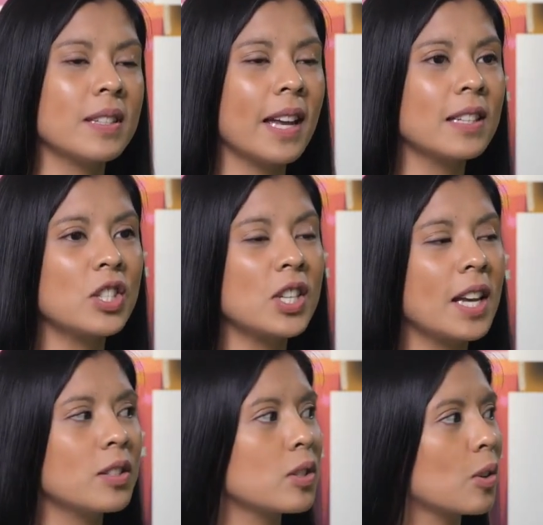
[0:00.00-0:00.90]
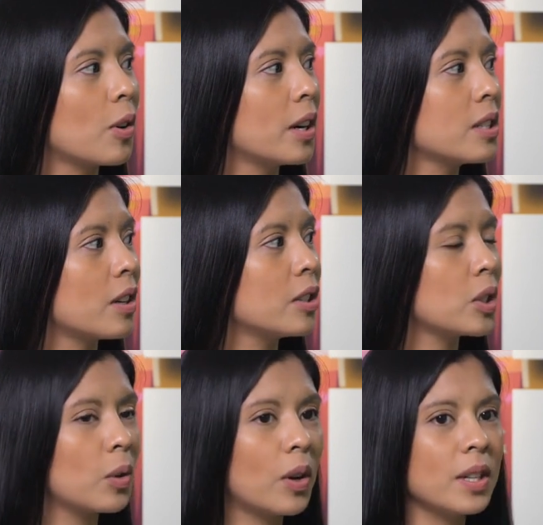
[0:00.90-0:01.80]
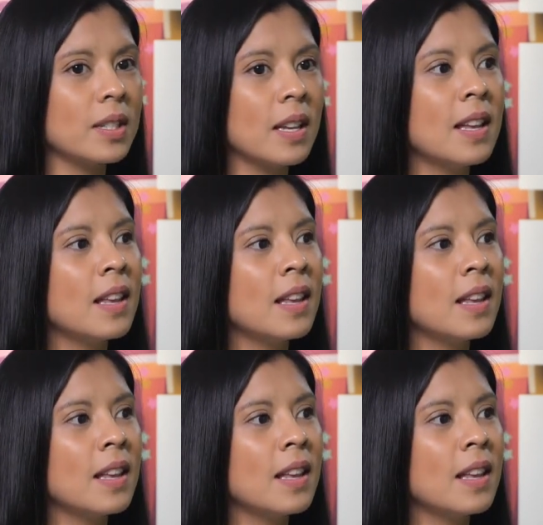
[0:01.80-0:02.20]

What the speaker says: Next-gen stores are stores